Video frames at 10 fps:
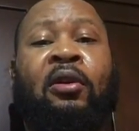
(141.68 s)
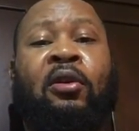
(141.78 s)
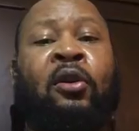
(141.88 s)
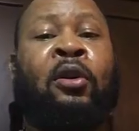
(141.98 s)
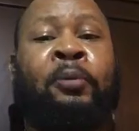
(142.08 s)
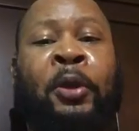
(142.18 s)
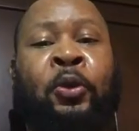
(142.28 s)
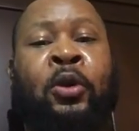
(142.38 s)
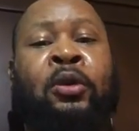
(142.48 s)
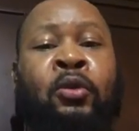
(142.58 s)
or
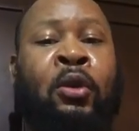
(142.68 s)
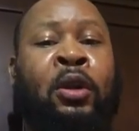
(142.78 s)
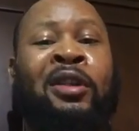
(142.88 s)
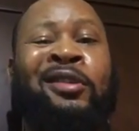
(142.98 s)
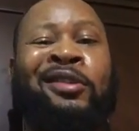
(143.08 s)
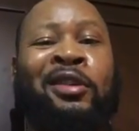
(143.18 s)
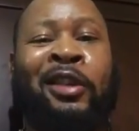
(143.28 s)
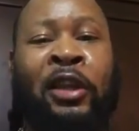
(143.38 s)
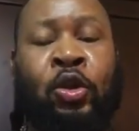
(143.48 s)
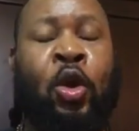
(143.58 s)
people in New Orleans,
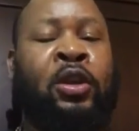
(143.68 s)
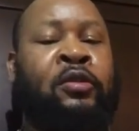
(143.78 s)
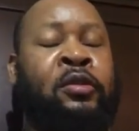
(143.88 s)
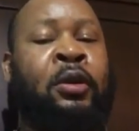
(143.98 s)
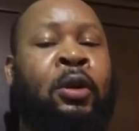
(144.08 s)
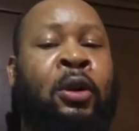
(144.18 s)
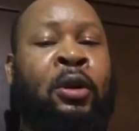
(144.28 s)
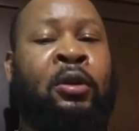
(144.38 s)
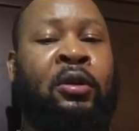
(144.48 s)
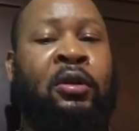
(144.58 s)
they talk
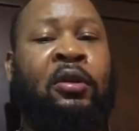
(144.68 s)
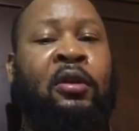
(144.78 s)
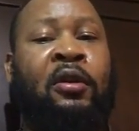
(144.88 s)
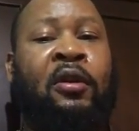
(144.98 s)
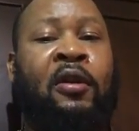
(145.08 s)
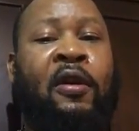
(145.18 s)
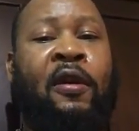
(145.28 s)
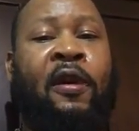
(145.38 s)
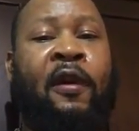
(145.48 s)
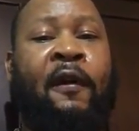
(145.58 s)
Creole,
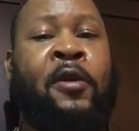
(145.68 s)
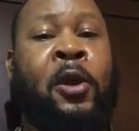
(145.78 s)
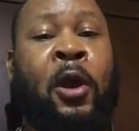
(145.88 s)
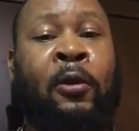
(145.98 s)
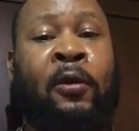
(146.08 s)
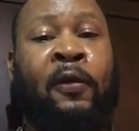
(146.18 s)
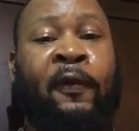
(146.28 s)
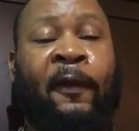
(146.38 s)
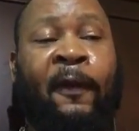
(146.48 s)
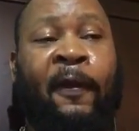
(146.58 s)
you know?
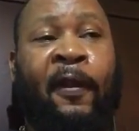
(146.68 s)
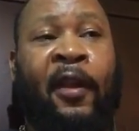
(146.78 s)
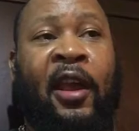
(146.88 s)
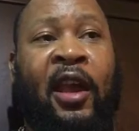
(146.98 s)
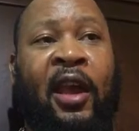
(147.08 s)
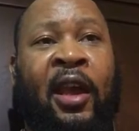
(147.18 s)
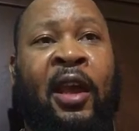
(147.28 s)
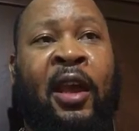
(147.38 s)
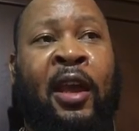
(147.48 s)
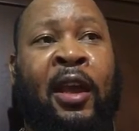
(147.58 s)

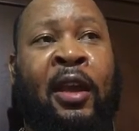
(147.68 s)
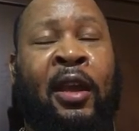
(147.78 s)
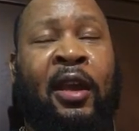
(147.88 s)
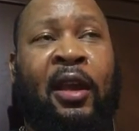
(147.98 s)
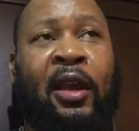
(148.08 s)
And